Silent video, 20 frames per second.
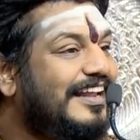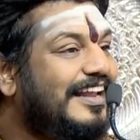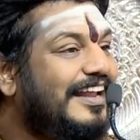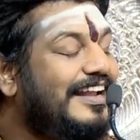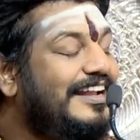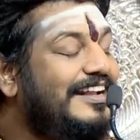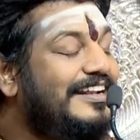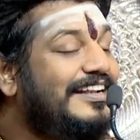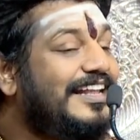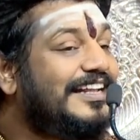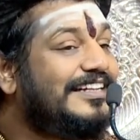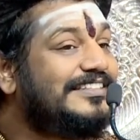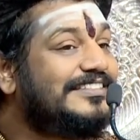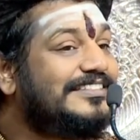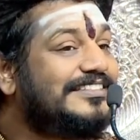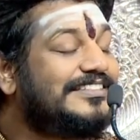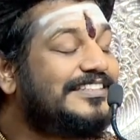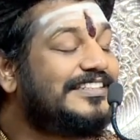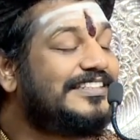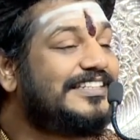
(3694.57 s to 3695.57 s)

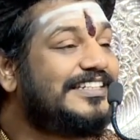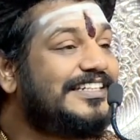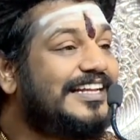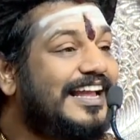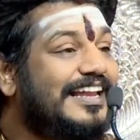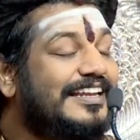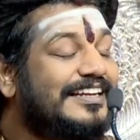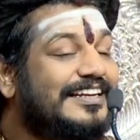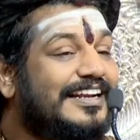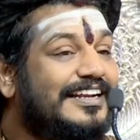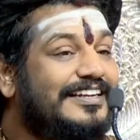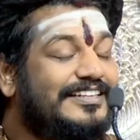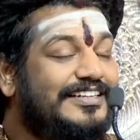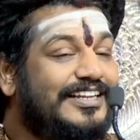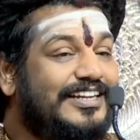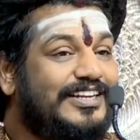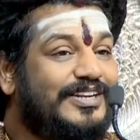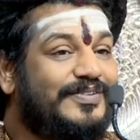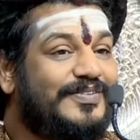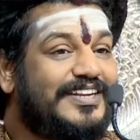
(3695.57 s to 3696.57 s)
Intensity and
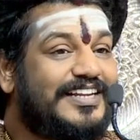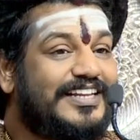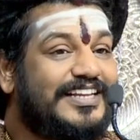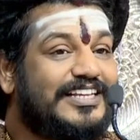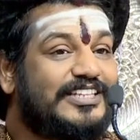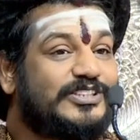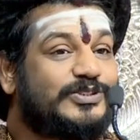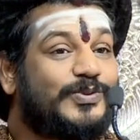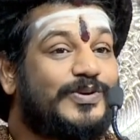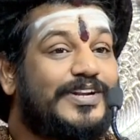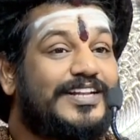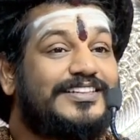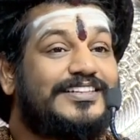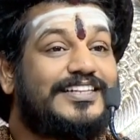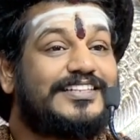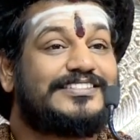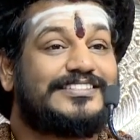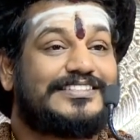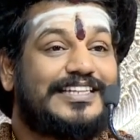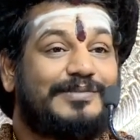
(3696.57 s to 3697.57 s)
continuity is one and
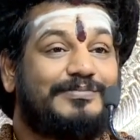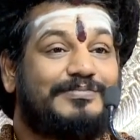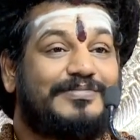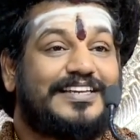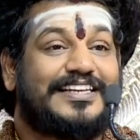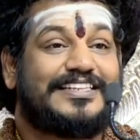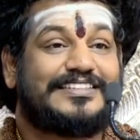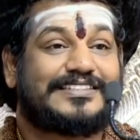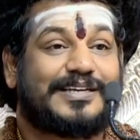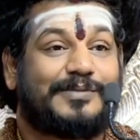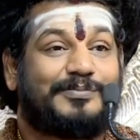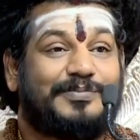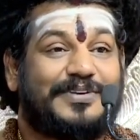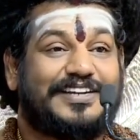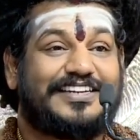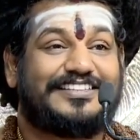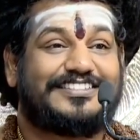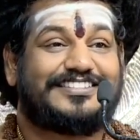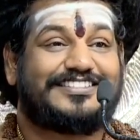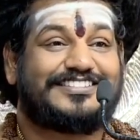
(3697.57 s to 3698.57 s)
the same, is complete.